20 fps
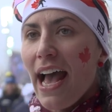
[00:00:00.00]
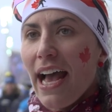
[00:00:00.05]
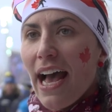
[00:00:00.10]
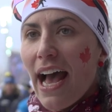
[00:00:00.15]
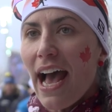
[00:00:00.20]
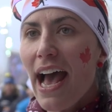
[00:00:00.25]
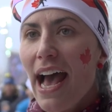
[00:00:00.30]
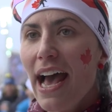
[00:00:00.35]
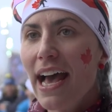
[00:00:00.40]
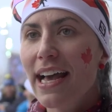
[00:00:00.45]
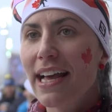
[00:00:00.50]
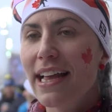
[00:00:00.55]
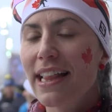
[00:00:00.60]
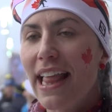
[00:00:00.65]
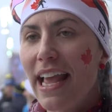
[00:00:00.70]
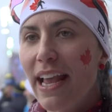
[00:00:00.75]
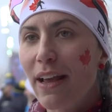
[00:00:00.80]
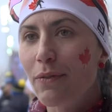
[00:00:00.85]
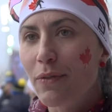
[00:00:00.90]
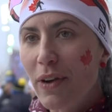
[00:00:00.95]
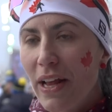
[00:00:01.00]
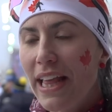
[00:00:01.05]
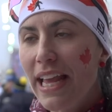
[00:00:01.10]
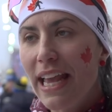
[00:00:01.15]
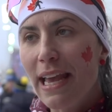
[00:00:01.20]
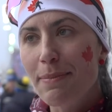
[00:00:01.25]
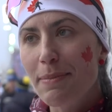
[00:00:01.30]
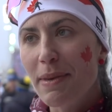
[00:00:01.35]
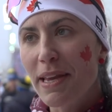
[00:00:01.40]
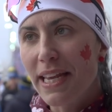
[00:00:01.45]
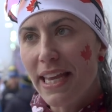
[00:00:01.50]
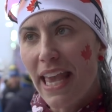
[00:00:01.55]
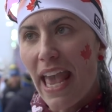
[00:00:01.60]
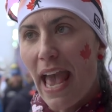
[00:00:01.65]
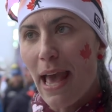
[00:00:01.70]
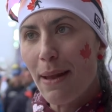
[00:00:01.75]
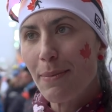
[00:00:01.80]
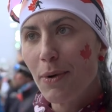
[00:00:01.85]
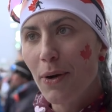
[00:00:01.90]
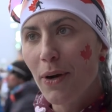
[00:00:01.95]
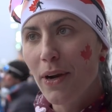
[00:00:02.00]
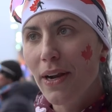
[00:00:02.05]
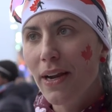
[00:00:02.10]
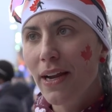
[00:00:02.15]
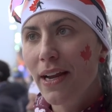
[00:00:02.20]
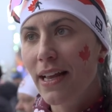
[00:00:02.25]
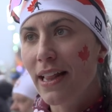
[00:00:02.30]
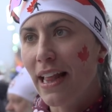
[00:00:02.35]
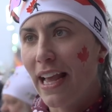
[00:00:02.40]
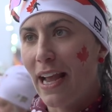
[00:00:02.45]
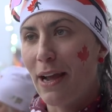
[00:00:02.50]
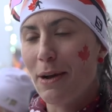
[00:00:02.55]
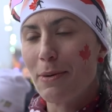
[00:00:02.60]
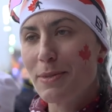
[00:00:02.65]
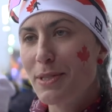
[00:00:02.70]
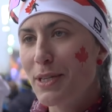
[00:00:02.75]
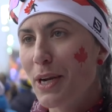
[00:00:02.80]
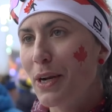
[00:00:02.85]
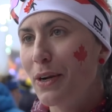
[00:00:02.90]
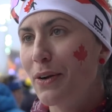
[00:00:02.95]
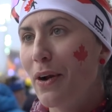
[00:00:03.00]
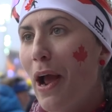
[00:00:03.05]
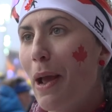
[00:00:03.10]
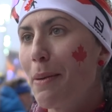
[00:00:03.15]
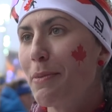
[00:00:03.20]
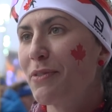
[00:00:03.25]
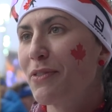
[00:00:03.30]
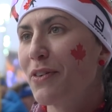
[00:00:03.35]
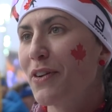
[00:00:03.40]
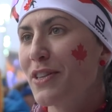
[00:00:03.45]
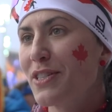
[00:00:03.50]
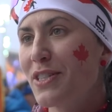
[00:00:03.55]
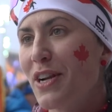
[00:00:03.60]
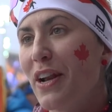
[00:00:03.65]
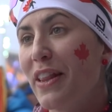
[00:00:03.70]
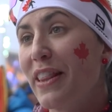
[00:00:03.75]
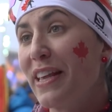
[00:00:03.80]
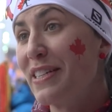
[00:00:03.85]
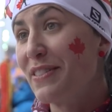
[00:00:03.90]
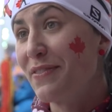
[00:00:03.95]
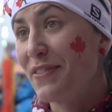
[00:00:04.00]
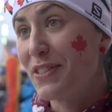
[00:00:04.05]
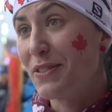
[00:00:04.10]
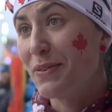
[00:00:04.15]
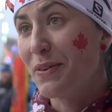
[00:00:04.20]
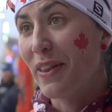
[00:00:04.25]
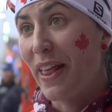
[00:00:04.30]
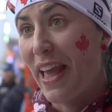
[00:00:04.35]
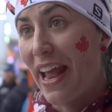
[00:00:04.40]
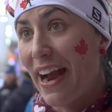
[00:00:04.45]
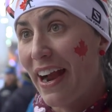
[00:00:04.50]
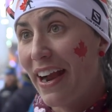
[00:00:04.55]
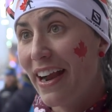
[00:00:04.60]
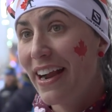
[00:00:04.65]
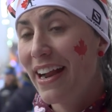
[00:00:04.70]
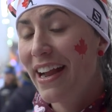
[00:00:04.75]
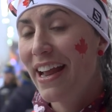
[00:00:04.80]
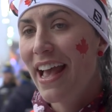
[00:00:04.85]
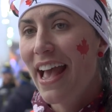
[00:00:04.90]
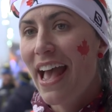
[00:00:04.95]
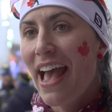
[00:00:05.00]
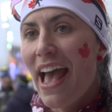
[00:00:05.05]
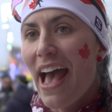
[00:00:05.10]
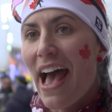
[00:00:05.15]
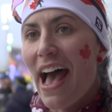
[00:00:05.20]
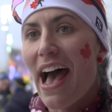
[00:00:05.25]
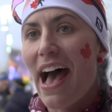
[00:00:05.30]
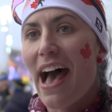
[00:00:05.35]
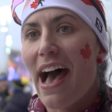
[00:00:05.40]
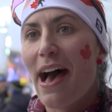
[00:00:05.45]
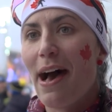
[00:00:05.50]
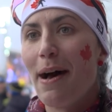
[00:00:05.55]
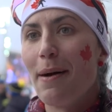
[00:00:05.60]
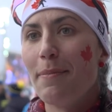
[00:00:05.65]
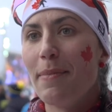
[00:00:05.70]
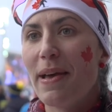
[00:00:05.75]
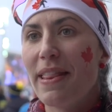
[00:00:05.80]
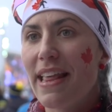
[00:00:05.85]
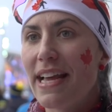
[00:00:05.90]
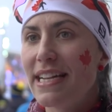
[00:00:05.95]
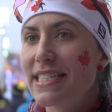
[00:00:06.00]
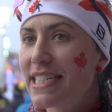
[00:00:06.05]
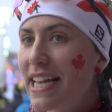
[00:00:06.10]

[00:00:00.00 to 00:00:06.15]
It really hit me in Canmore. Like, I almost started crying before the start of the individual there. And then